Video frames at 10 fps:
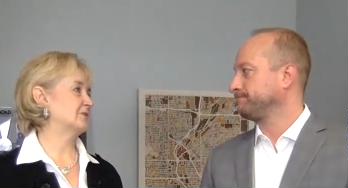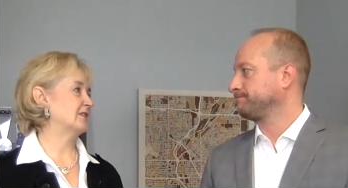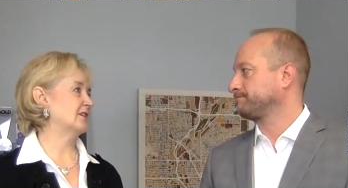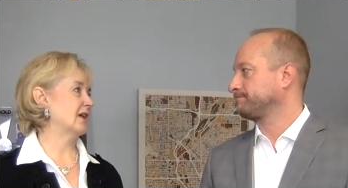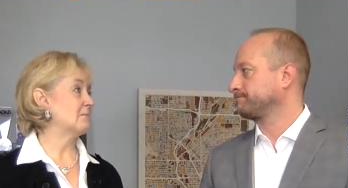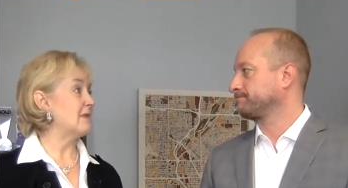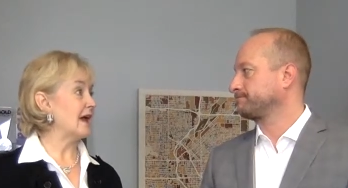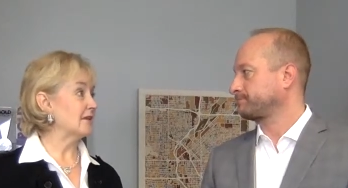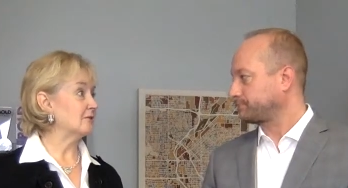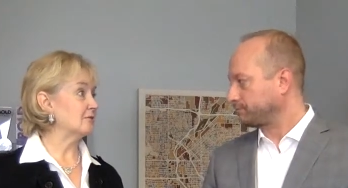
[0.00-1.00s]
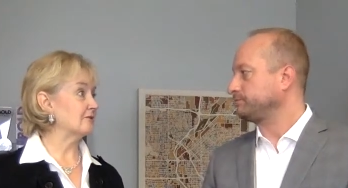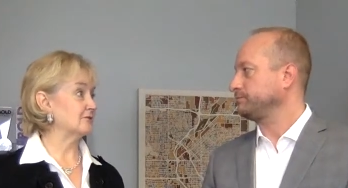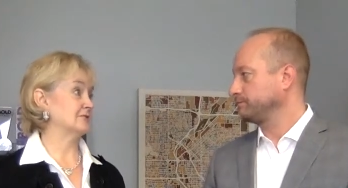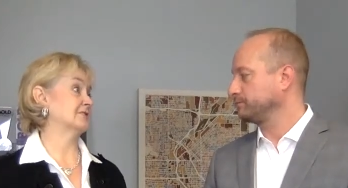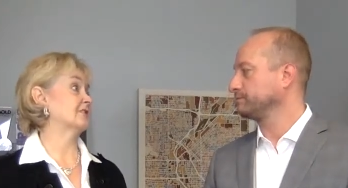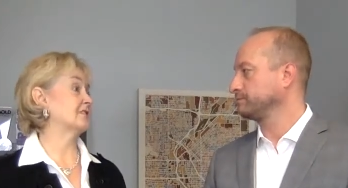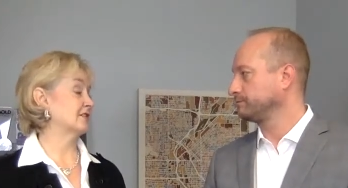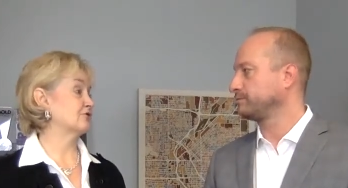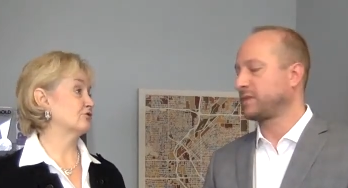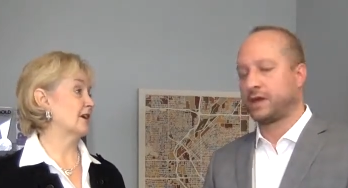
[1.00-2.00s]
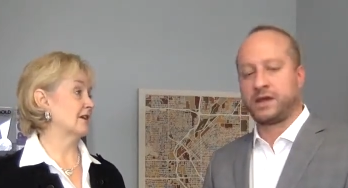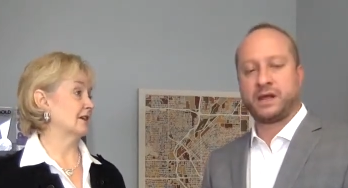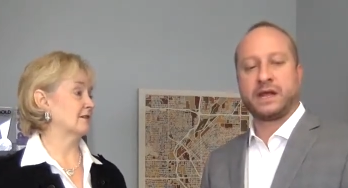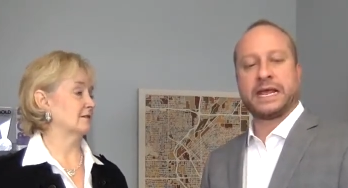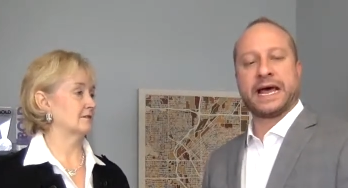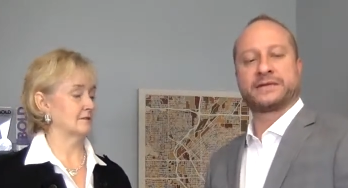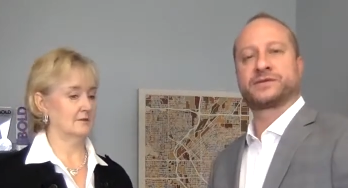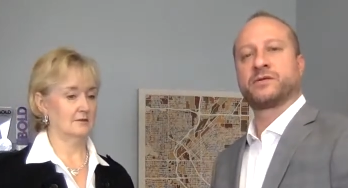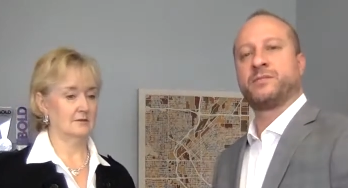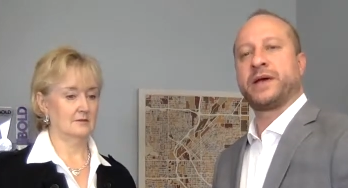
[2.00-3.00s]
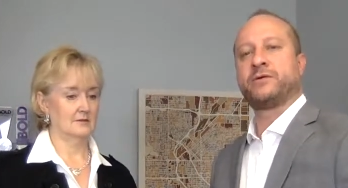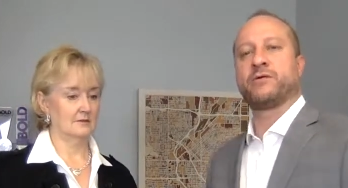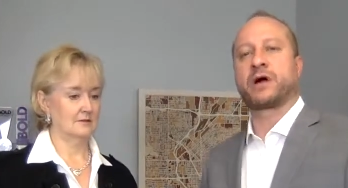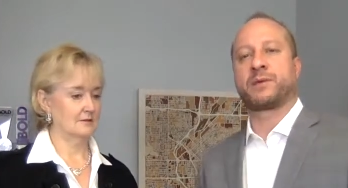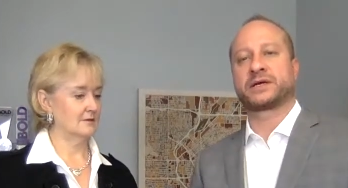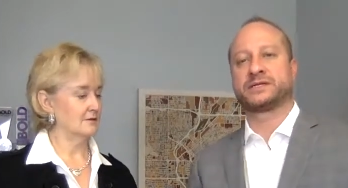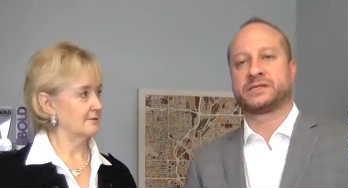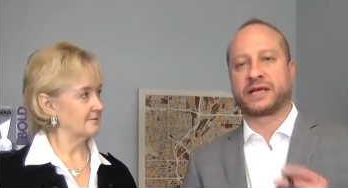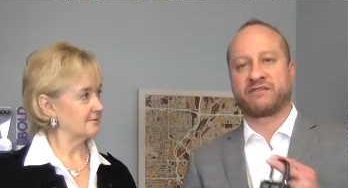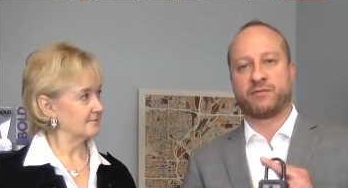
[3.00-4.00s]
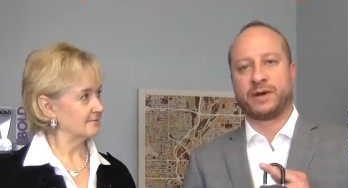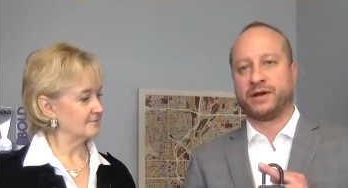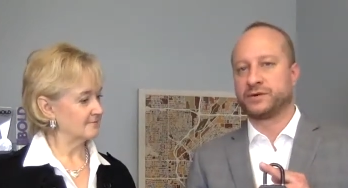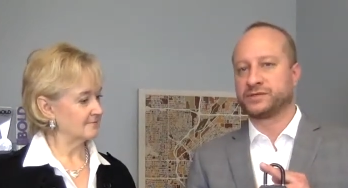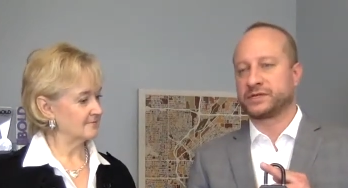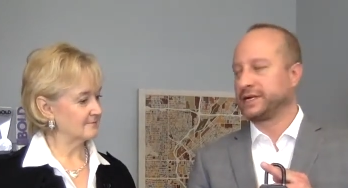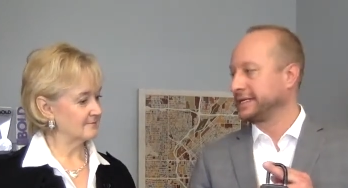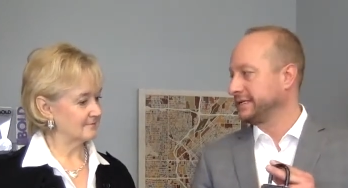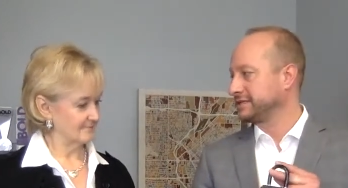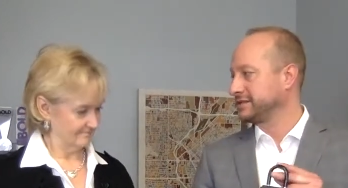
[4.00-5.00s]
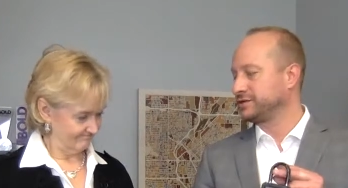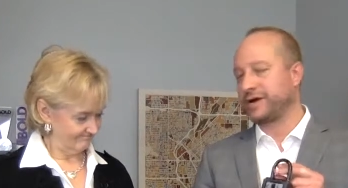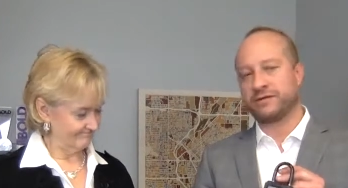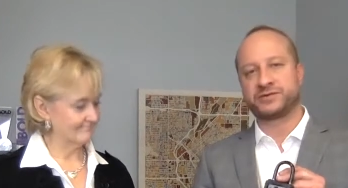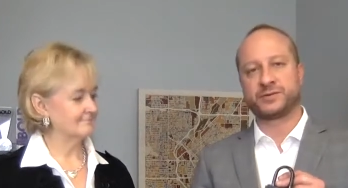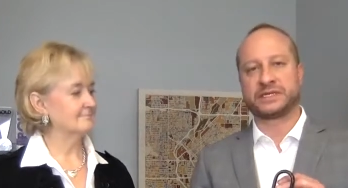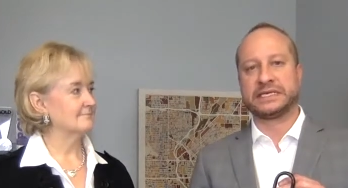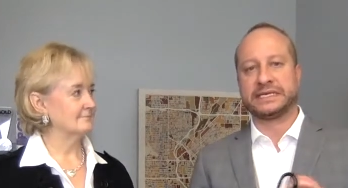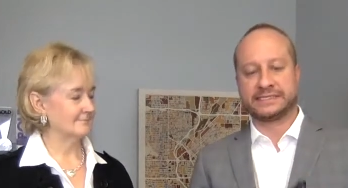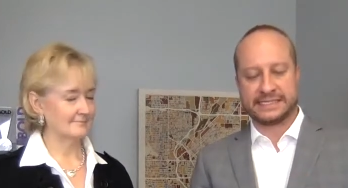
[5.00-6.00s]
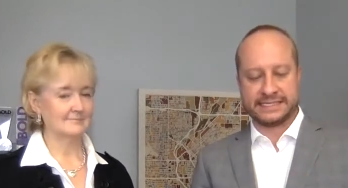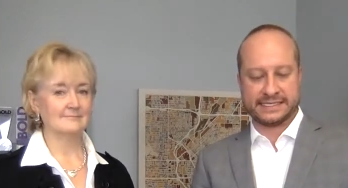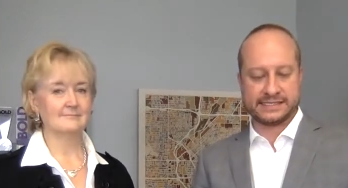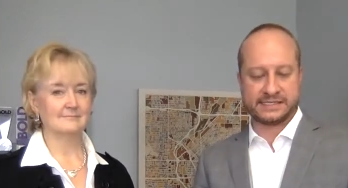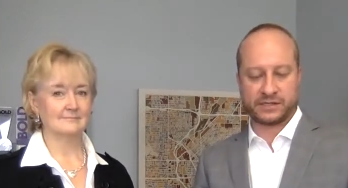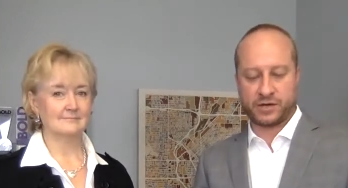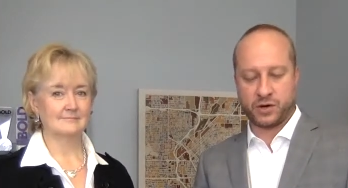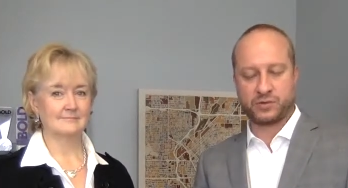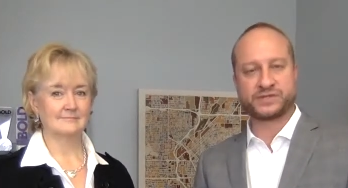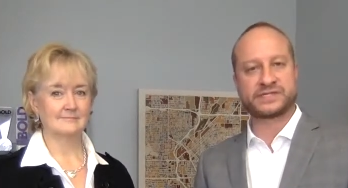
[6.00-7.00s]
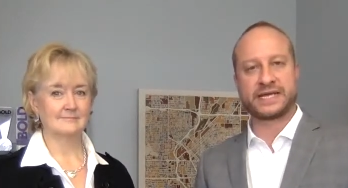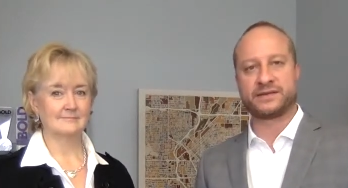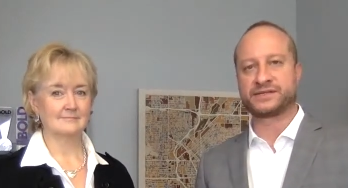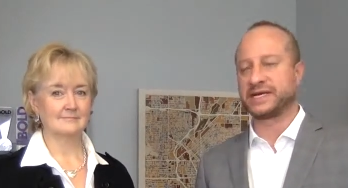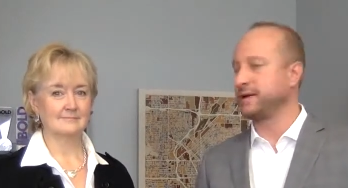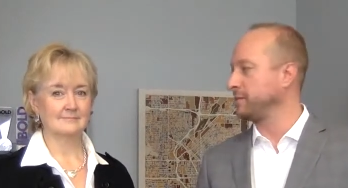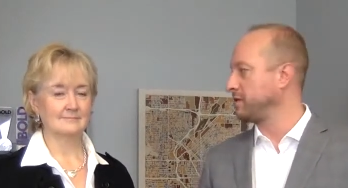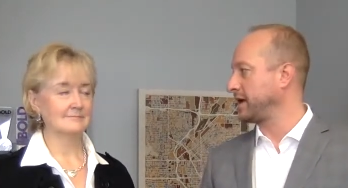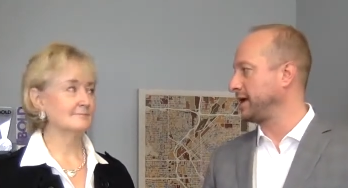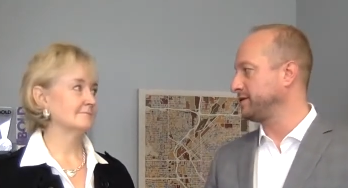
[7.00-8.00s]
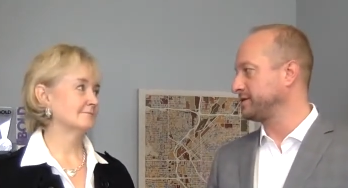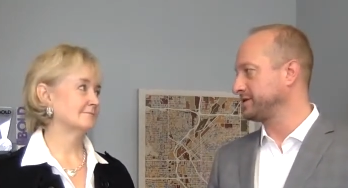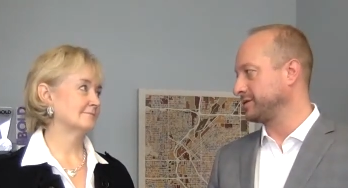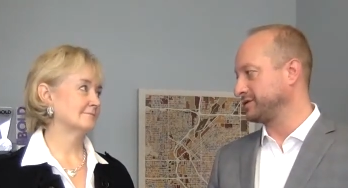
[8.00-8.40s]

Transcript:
Speaker 1: between a manual versus an electronic?
Speaker 2: Yeah, so the manual lockboxes, like everybody knows, look like this. The challenge with these is the codes stay the same. A lot of agents